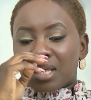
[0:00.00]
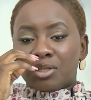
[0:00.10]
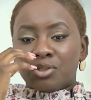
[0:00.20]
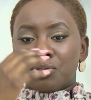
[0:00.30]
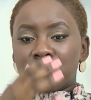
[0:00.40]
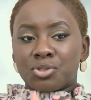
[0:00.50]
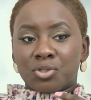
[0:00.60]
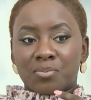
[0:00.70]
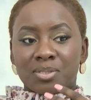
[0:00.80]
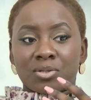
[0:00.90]
and
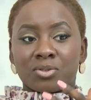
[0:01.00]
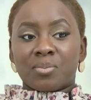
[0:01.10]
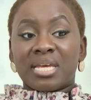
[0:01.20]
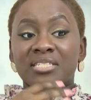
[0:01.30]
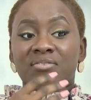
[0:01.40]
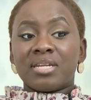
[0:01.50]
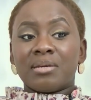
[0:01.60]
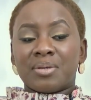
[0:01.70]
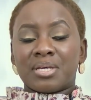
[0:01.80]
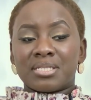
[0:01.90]
YouTube and social media, it's
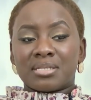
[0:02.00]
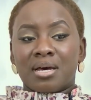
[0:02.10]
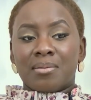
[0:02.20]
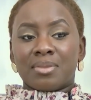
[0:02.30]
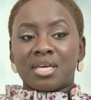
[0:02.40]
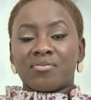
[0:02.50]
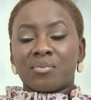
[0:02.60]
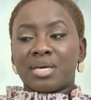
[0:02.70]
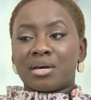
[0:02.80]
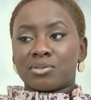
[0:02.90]
funny because the other
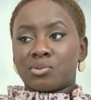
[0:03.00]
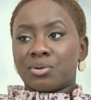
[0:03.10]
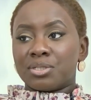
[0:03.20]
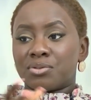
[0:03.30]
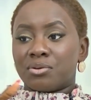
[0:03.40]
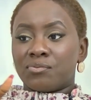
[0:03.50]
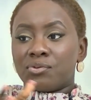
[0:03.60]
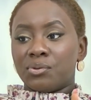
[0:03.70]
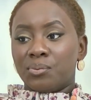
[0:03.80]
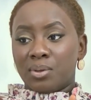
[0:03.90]
week I was talking to a
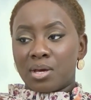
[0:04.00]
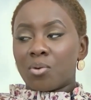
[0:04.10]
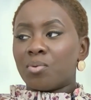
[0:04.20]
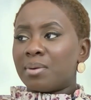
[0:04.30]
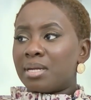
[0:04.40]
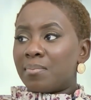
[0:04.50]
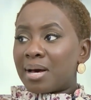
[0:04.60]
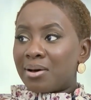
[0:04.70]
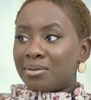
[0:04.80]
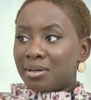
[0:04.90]
few young women
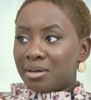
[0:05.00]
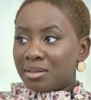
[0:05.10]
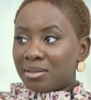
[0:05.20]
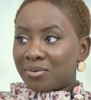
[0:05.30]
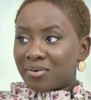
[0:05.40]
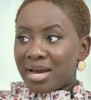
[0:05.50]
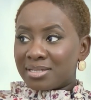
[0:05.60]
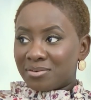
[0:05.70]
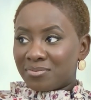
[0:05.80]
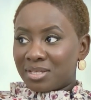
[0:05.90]
about the
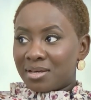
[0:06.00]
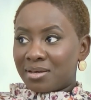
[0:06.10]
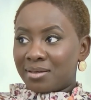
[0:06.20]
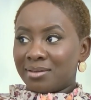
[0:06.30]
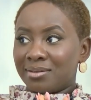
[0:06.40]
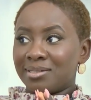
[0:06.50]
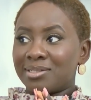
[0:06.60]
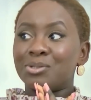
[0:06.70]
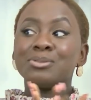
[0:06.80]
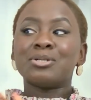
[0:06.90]
rise of the
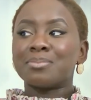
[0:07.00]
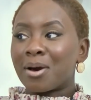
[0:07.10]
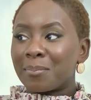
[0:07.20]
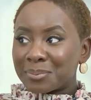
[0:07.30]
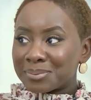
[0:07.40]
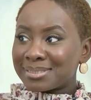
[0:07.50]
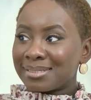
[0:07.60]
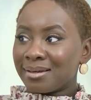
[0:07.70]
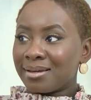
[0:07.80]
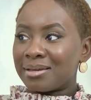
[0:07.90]
YouTube couples.
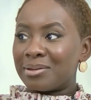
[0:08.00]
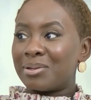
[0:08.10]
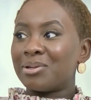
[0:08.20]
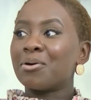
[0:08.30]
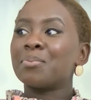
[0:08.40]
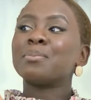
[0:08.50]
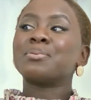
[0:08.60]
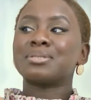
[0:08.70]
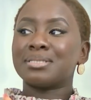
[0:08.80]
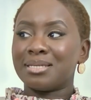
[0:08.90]
You know, a lot of
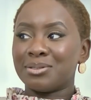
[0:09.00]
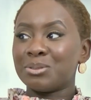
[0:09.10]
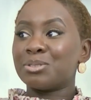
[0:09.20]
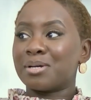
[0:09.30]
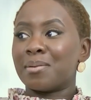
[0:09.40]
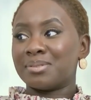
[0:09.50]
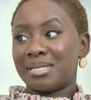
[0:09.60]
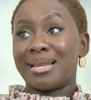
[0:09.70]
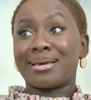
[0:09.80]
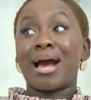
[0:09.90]
people see YouTube couples
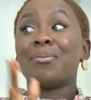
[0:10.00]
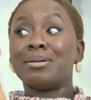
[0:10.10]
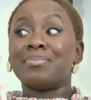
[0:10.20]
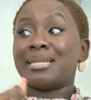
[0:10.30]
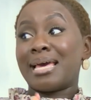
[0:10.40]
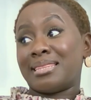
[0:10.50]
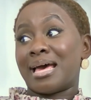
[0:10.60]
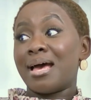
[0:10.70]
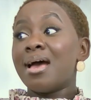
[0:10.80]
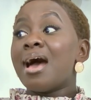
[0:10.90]
and they're like, I want to be like
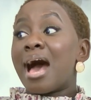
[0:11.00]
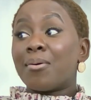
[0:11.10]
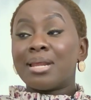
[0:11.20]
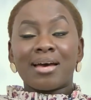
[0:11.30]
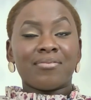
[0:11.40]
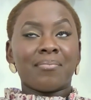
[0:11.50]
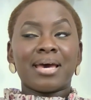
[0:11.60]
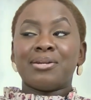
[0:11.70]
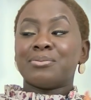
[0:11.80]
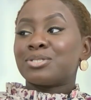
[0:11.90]
that. I want to have a
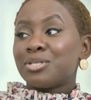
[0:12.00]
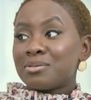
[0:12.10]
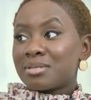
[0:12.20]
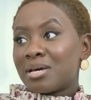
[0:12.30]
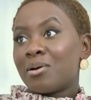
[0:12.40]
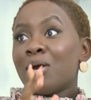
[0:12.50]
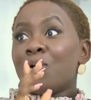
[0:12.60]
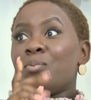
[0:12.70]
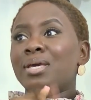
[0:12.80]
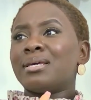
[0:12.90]
man who's cute so that
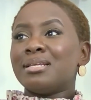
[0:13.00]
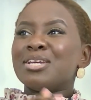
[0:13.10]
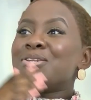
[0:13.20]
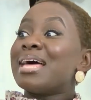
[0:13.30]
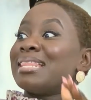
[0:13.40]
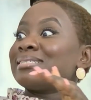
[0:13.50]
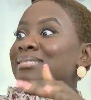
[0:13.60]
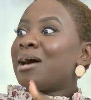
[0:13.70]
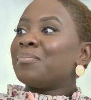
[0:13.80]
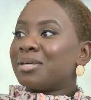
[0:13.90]
we can, you know, and that's
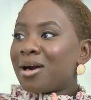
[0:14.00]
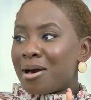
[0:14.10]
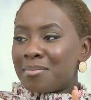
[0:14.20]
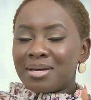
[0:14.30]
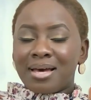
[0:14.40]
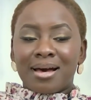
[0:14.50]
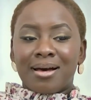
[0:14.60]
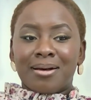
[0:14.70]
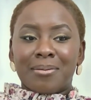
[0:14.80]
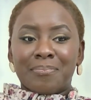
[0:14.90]
now become
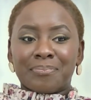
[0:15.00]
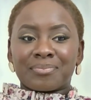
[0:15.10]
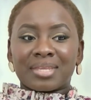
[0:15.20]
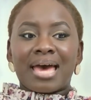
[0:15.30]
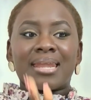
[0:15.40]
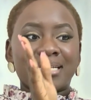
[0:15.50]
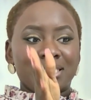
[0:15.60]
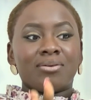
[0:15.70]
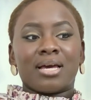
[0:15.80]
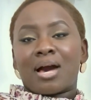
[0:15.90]
an
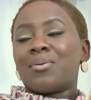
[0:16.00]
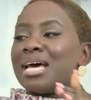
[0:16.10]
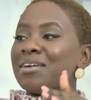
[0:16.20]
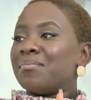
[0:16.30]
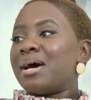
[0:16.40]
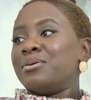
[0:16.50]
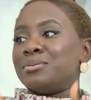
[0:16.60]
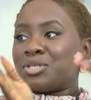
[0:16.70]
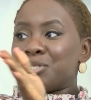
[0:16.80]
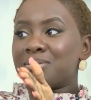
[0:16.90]
ideal. Like, I want to have a man
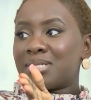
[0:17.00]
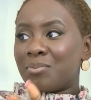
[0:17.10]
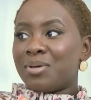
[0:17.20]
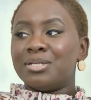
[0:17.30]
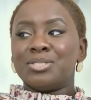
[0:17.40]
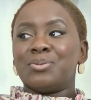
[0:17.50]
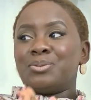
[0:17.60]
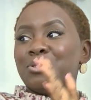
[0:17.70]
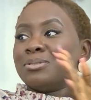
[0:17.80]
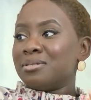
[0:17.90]
who's cute so that we can do
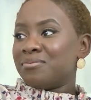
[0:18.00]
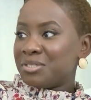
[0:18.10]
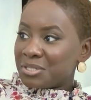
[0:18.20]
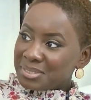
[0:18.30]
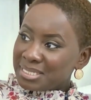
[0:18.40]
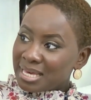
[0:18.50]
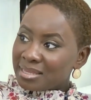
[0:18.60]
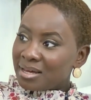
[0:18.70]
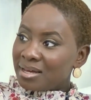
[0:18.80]
YouTube videos together.